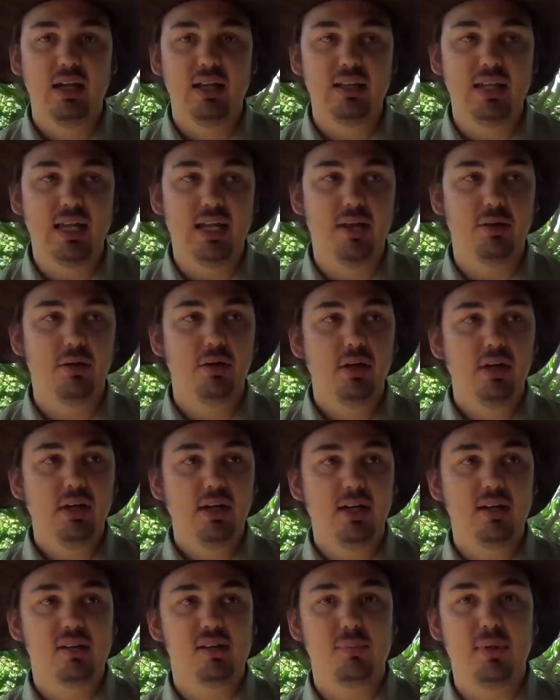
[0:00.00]
Now,
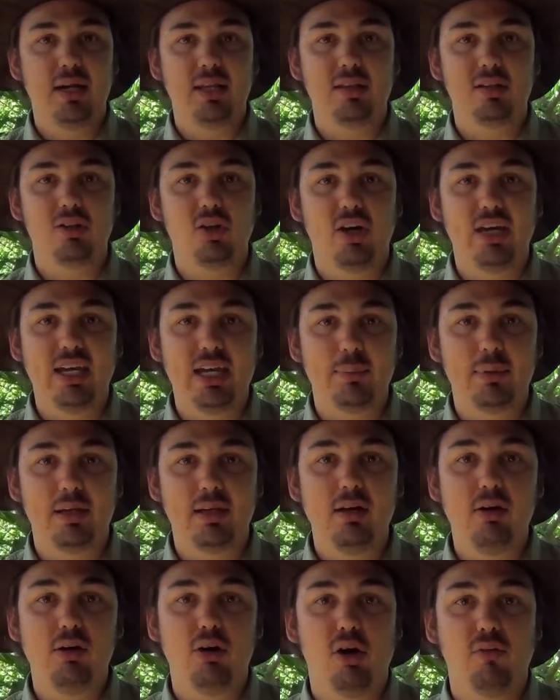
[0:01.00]
it's about the
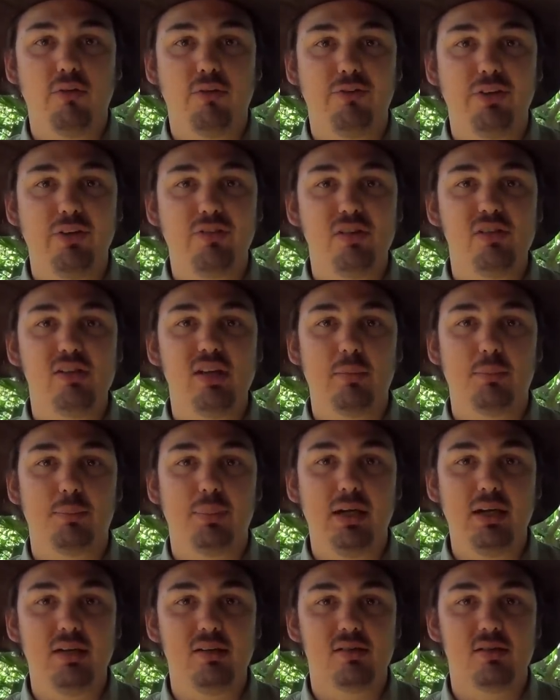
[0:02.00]
diameter of a fifty cent
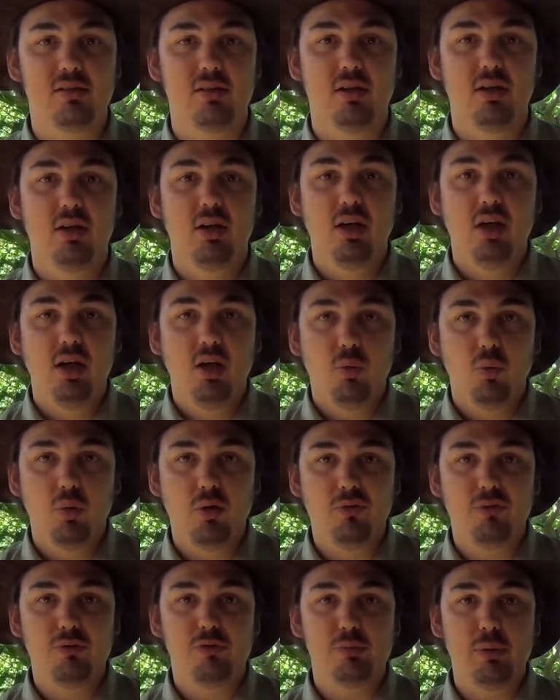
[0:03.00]
piece.
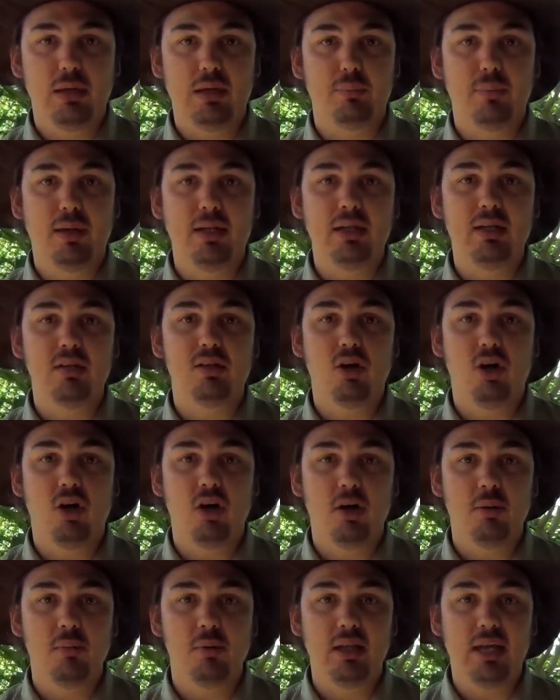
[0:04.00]
We've spent many
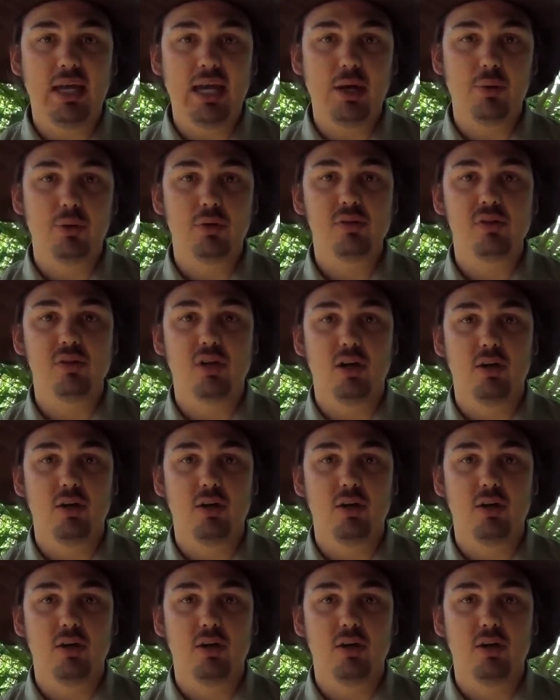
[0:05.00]
time and hours